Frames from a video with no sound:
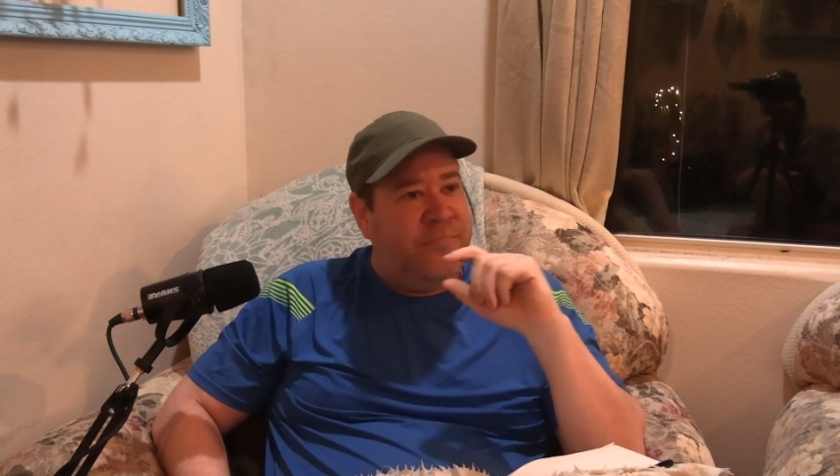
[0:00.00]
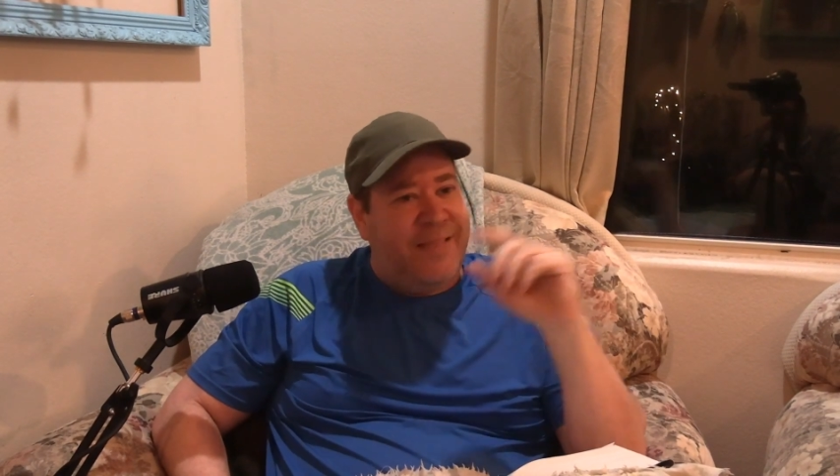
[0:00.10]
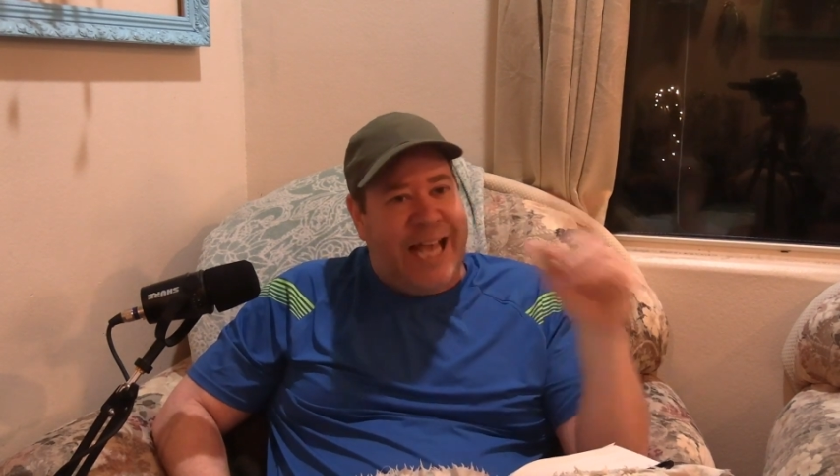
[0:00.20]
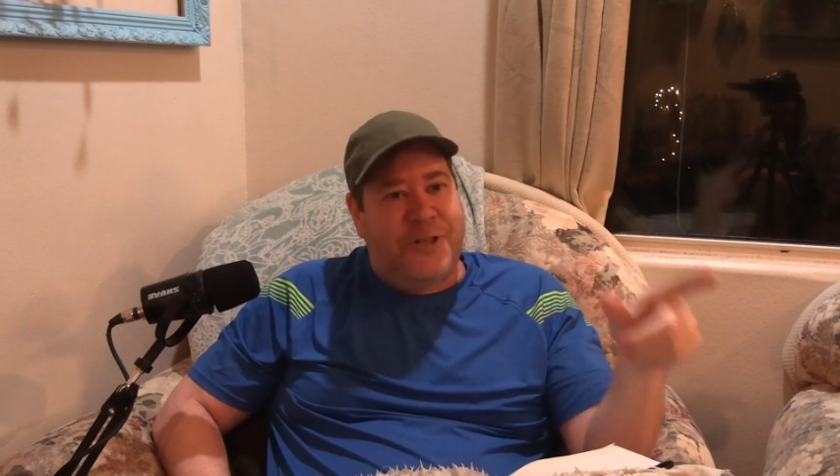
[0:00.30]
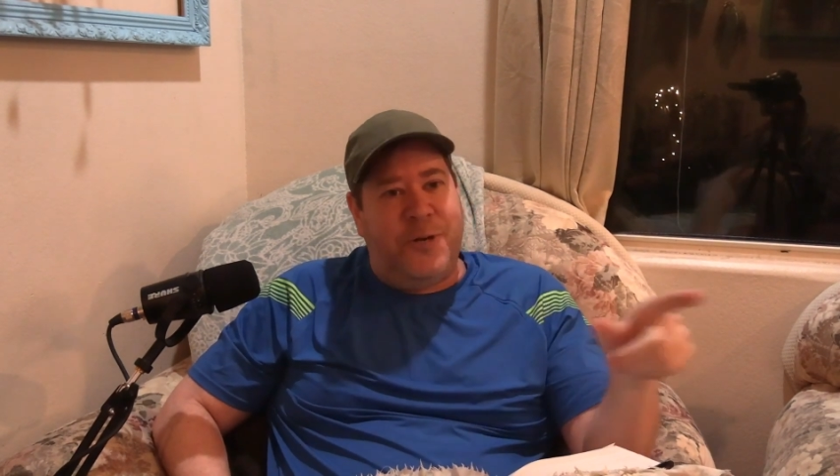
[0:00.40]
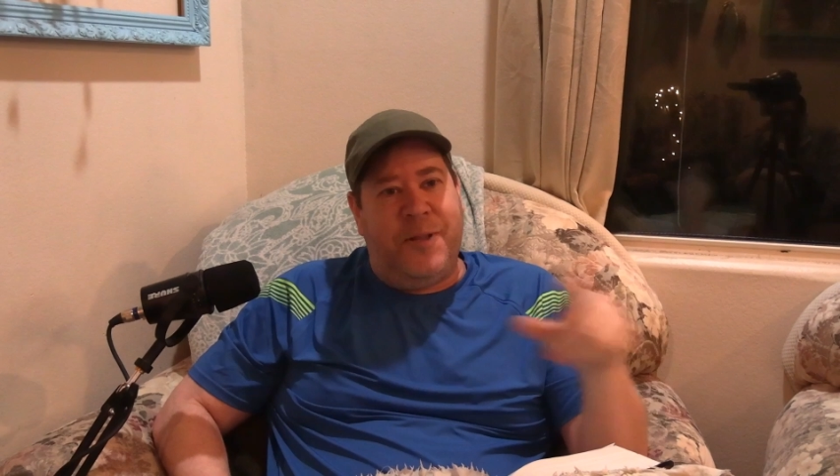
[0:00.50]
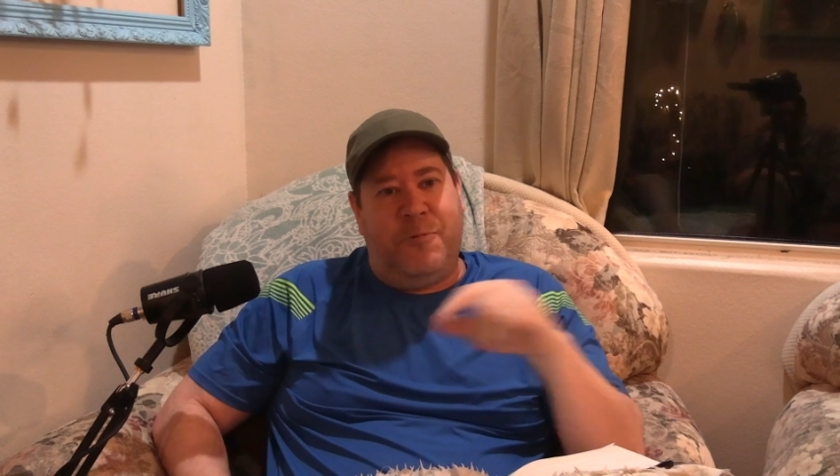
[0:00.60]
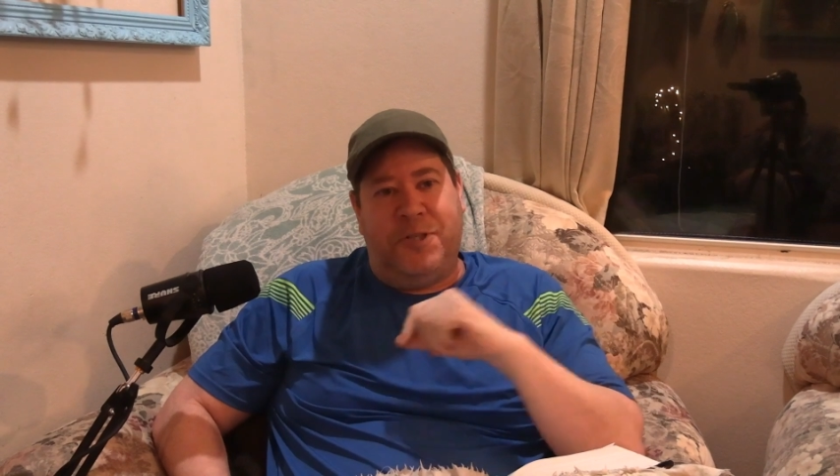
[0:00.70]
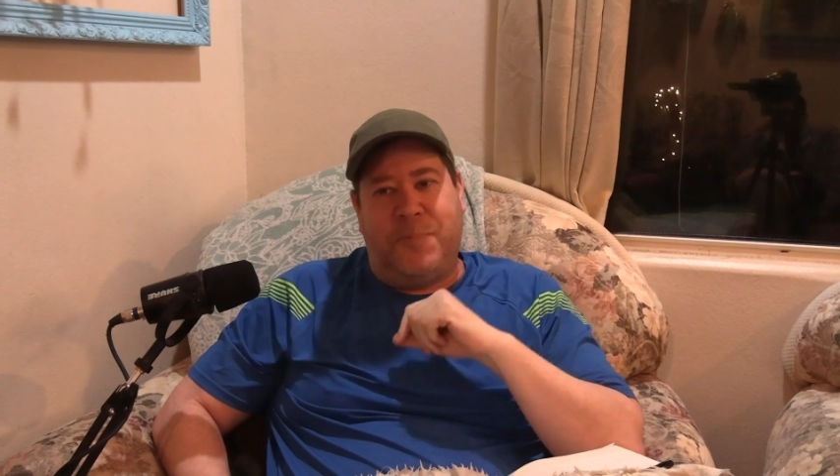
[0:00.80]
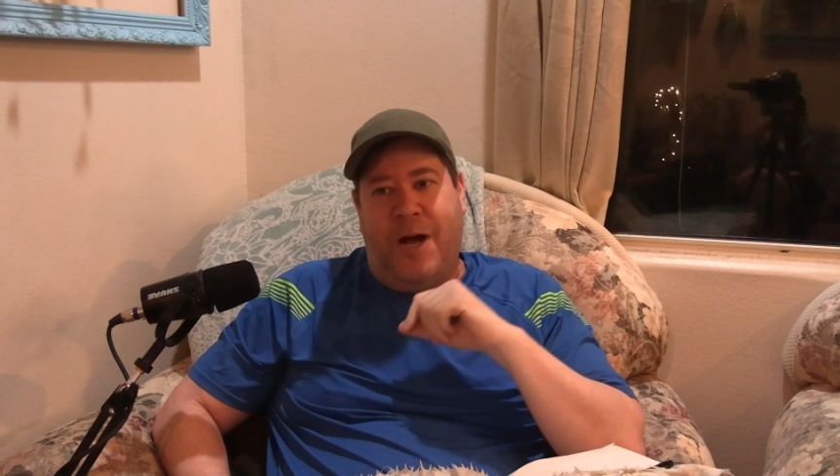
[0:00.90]
That should have been the
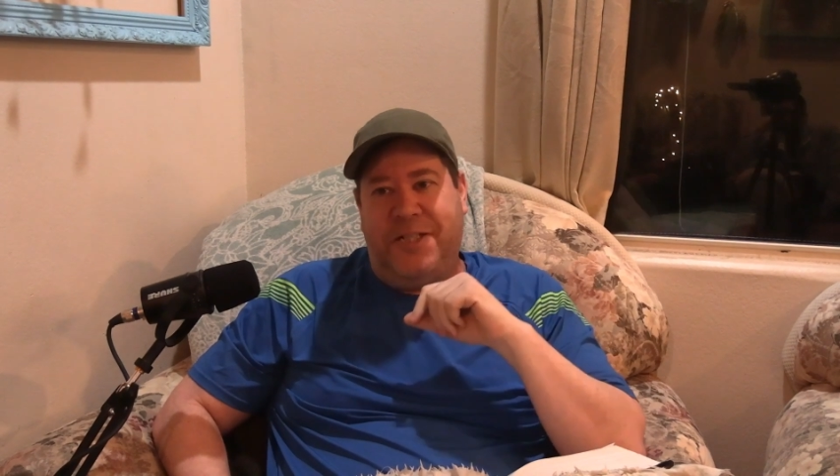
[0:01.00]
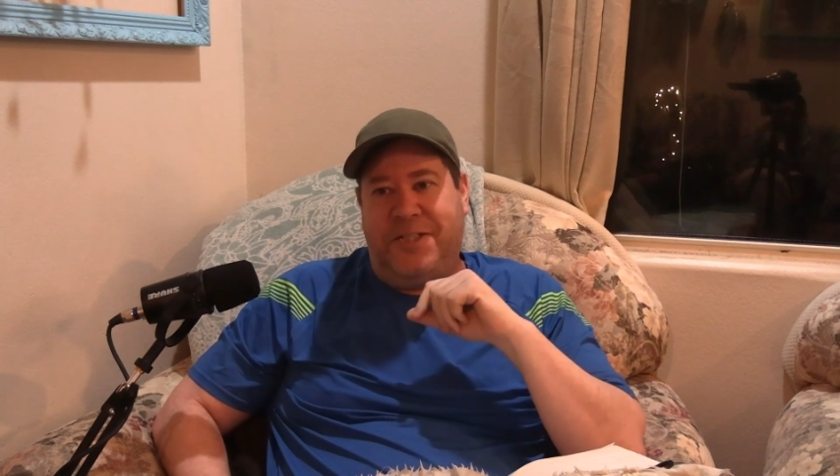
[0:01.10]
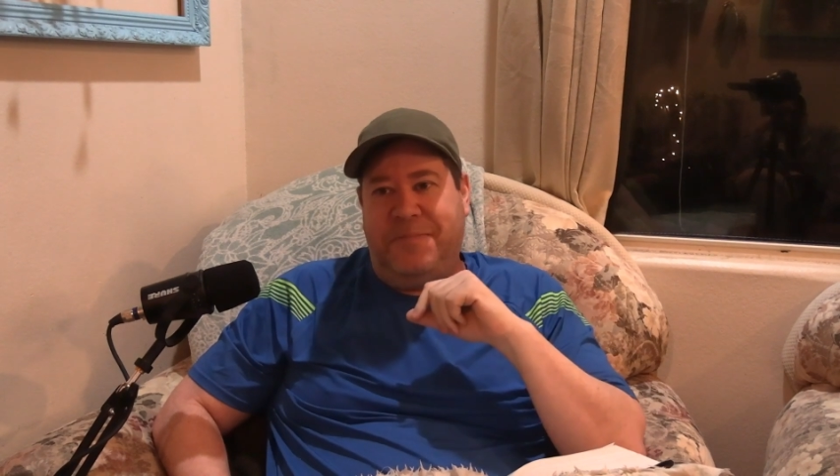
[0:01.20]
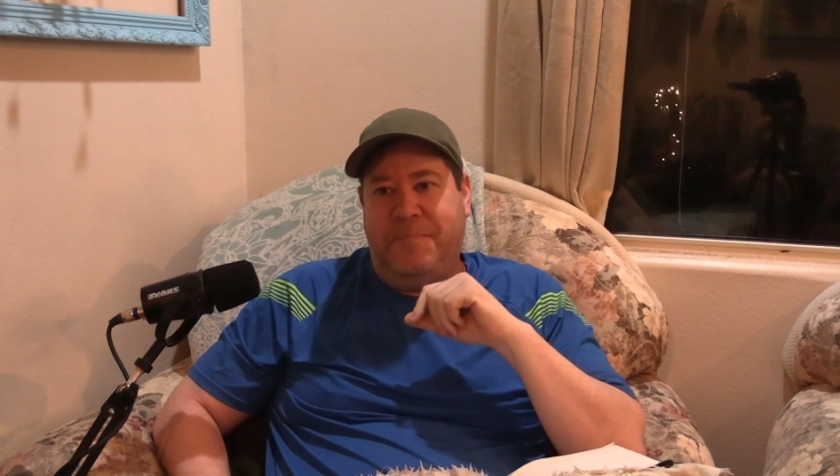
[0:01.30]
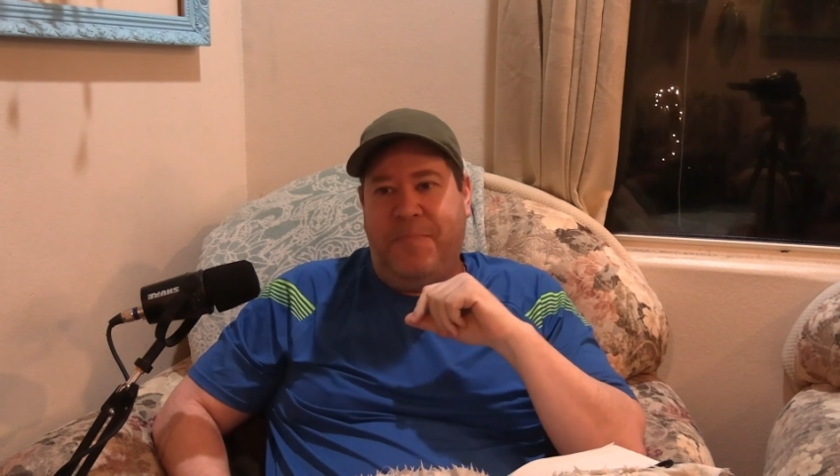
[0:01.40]
response.